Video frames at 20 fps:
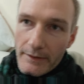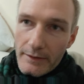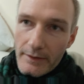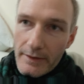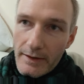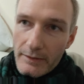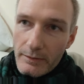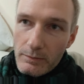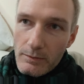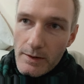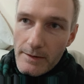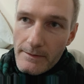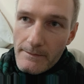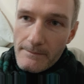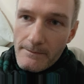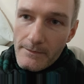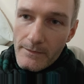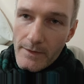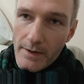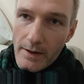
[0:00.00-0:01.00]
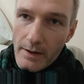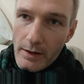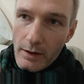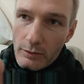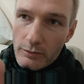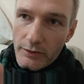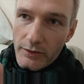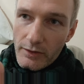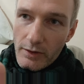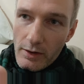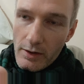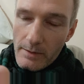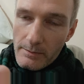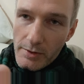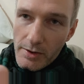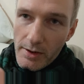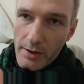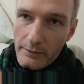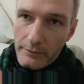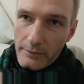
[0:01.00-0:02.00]
So this one holds
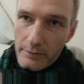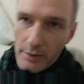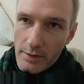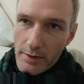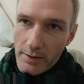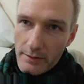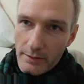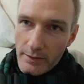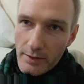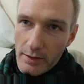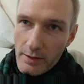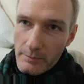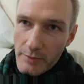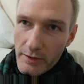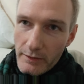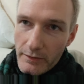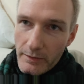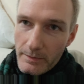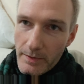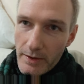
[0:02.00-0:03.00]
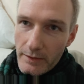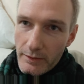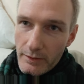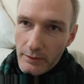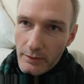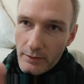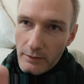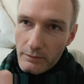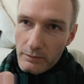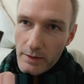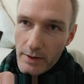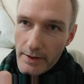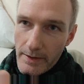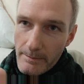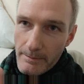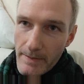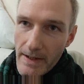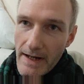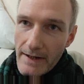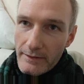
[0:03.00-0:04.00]
TimeShift, right? TimeShift's a piece of software
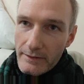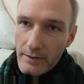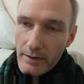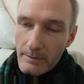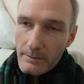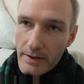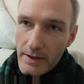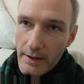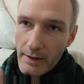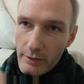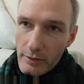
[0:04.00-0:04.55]
that backs up the